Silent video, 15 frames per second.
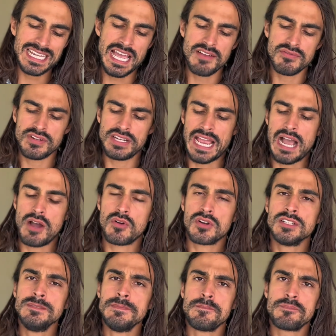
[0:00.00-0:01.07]
every
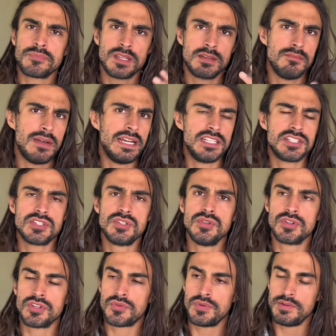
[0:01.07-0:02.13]
hour minus 2
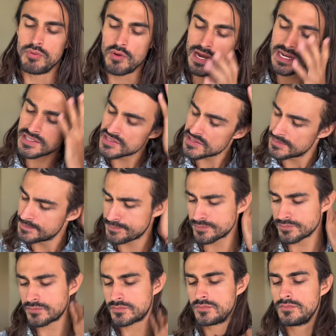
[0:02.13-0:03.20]
or 3 breaks,
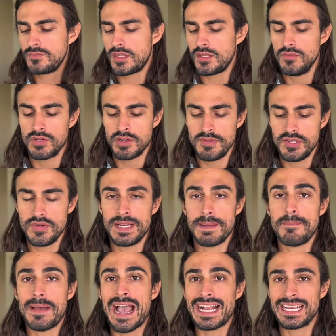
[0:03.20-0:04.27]
we're gonna be doing a
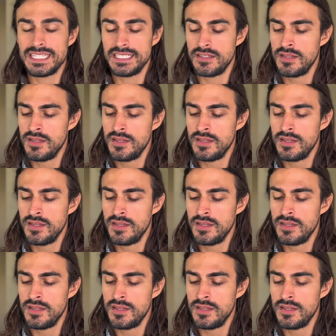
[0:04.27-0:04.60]
packet.